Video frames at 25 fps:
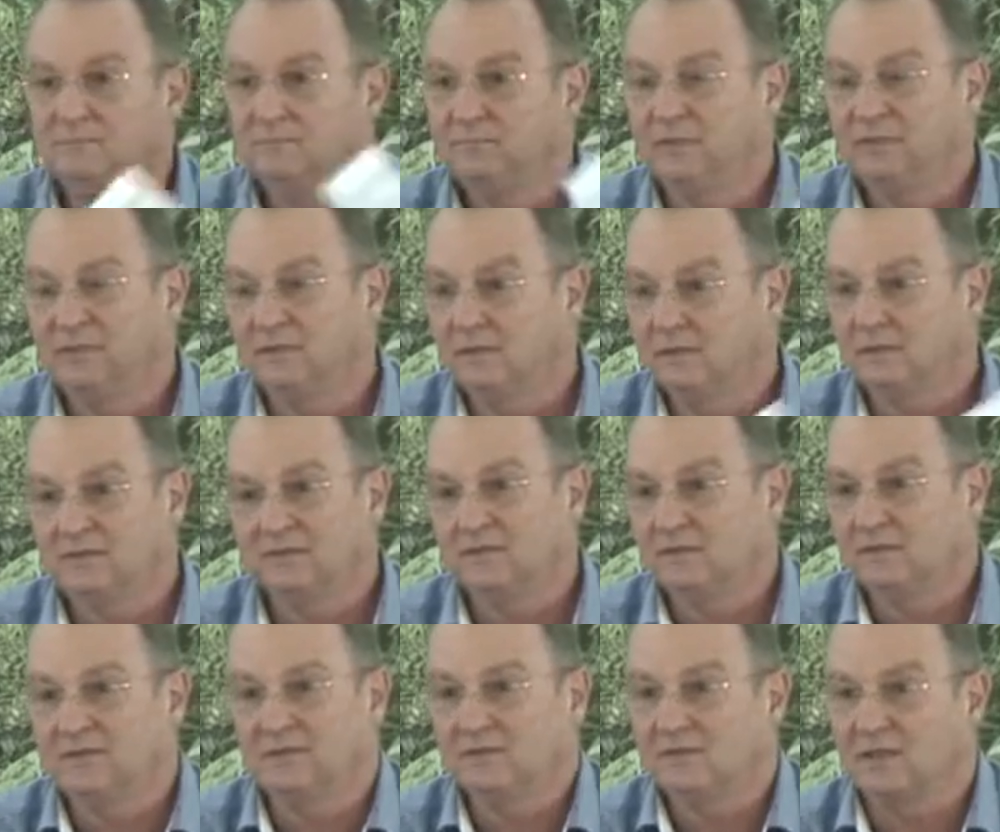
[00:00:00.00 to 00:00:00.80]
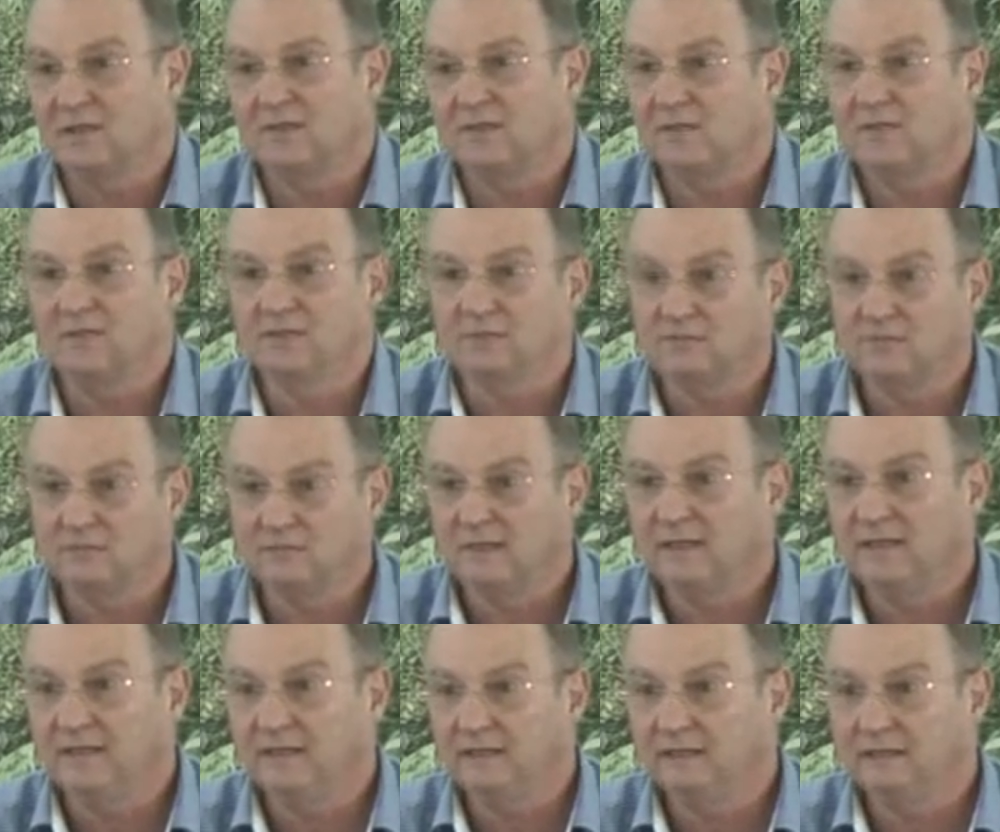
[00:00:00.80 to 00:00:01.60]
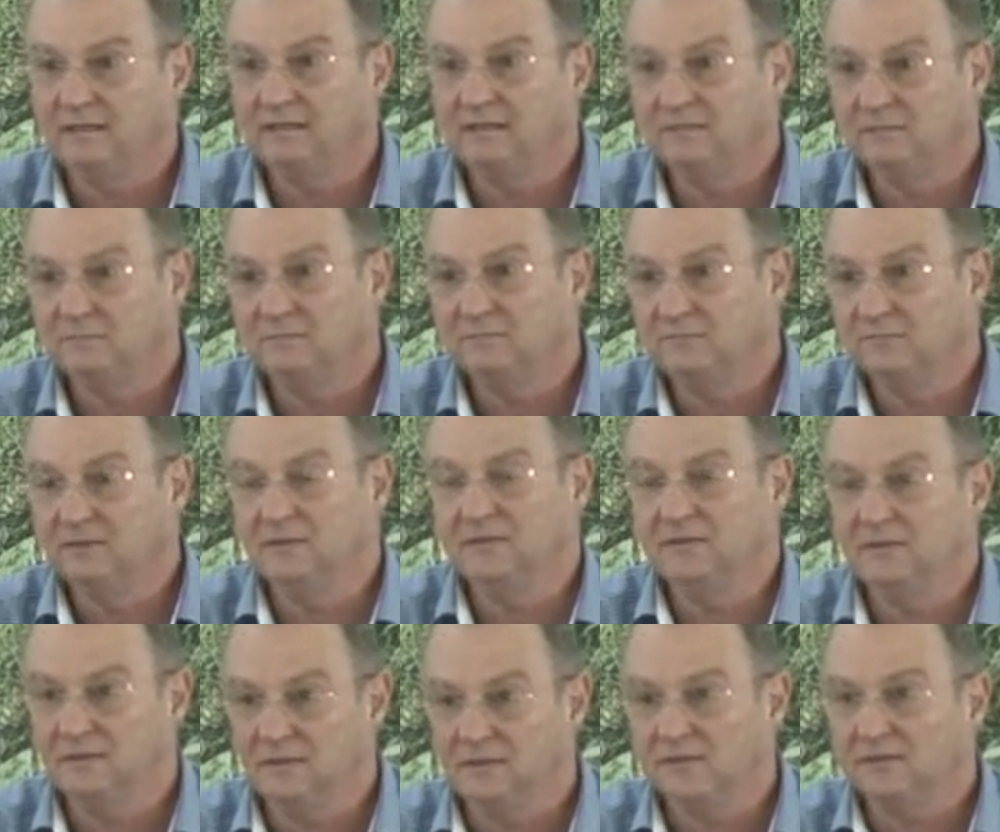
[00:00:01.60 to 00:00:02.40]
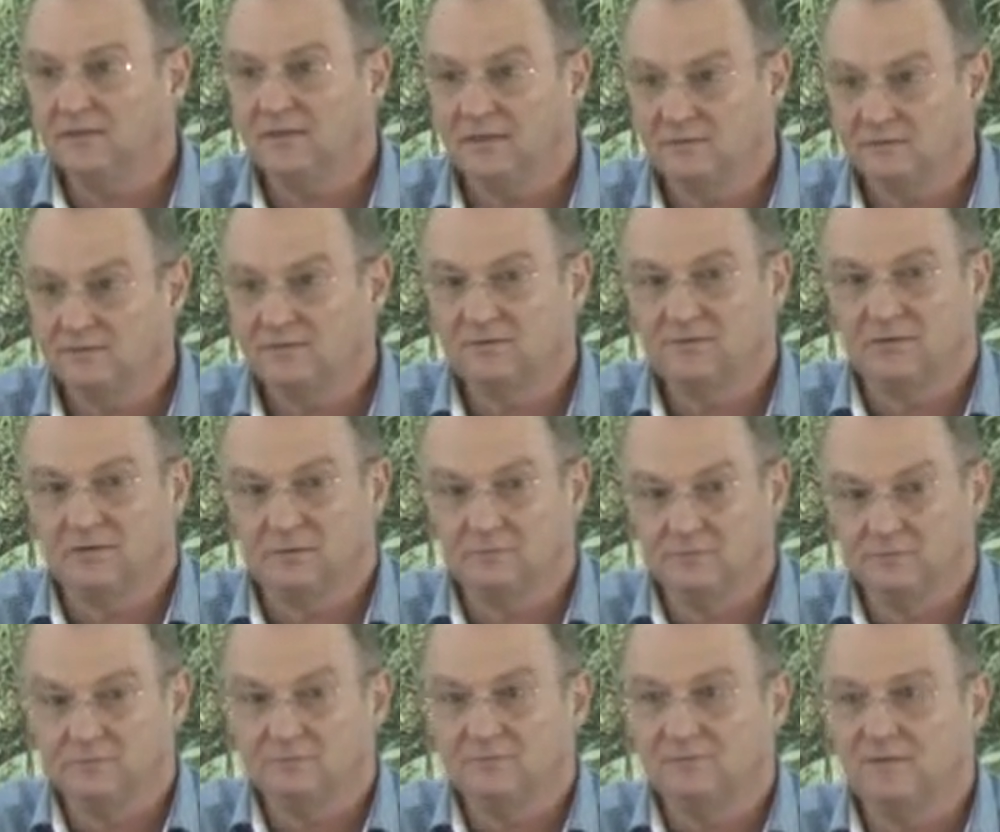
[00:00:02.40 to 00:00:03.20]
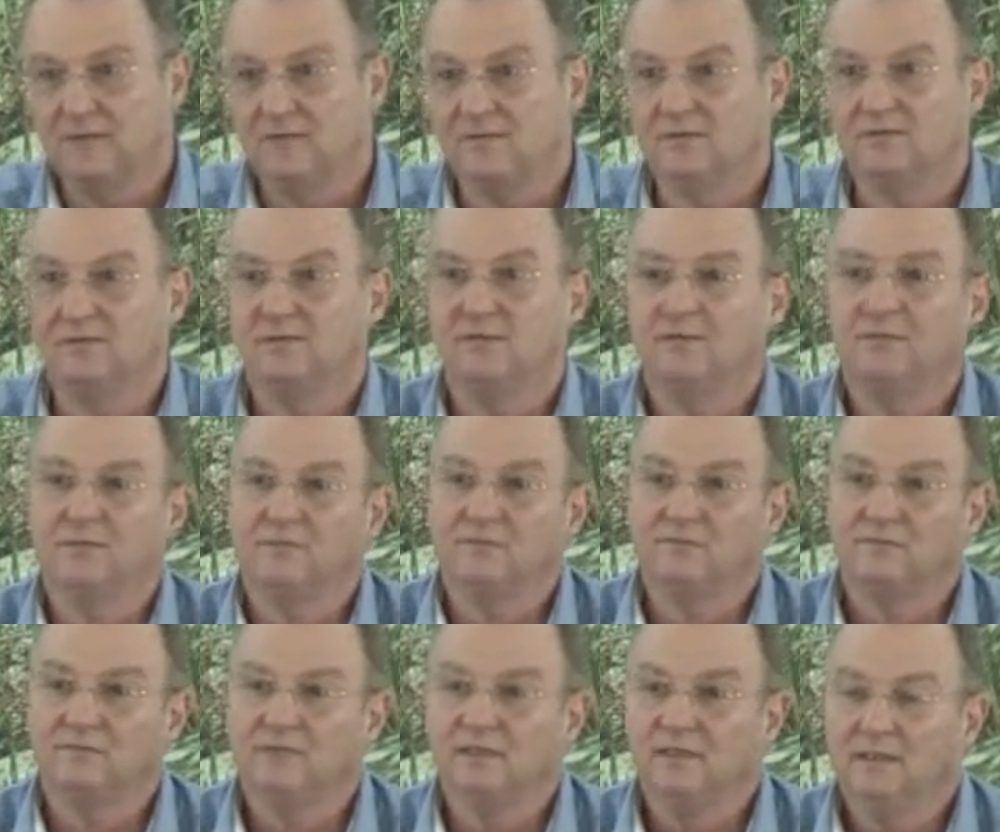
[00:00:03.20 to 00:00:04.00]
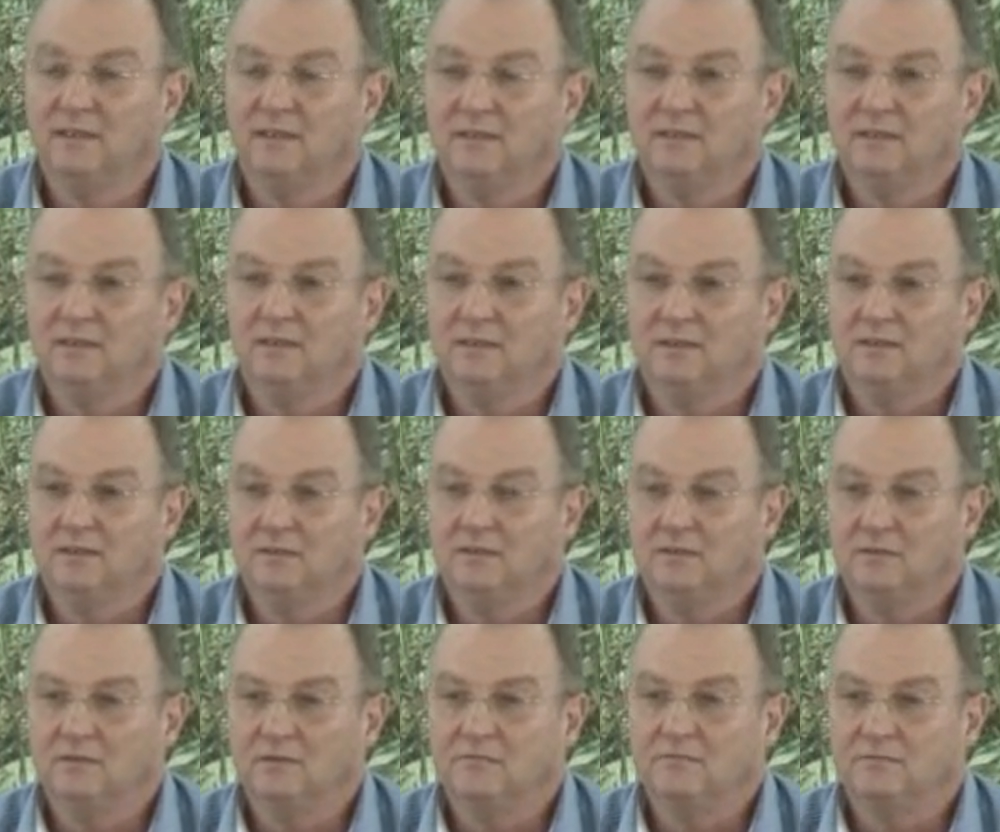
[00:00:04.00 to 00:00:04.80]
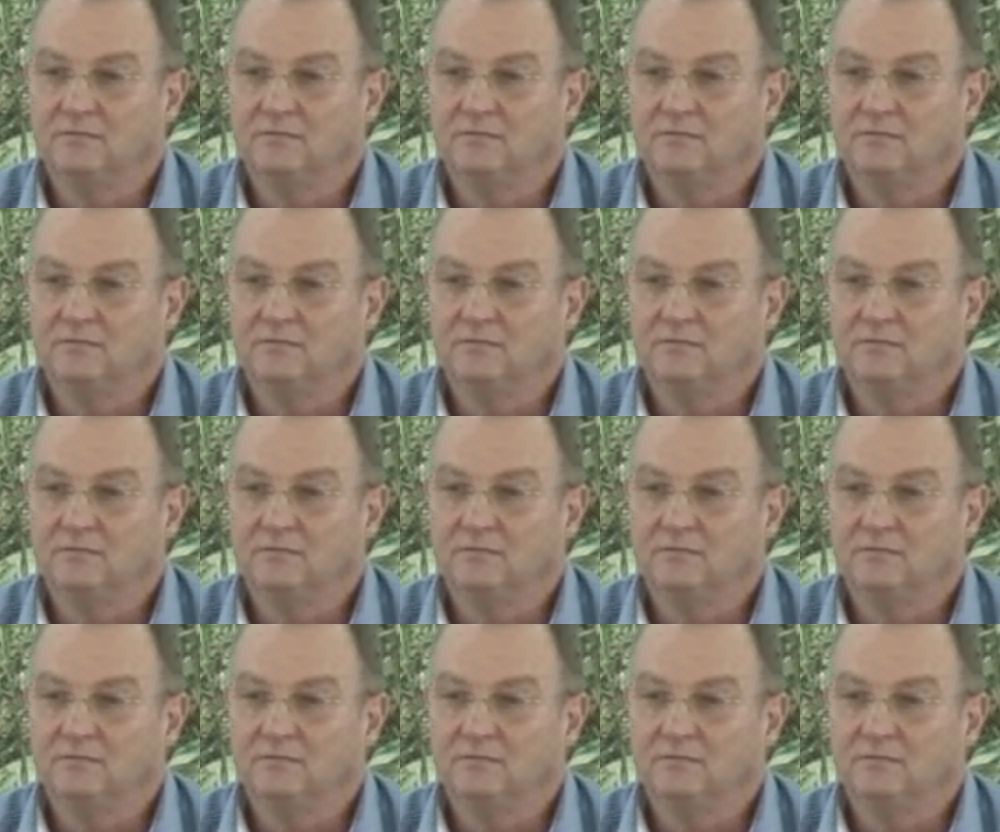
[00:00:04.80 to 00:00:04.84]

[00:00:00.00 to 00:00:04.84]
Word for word: because it's just so dry, and a dust storm raises a lot of, uh, of,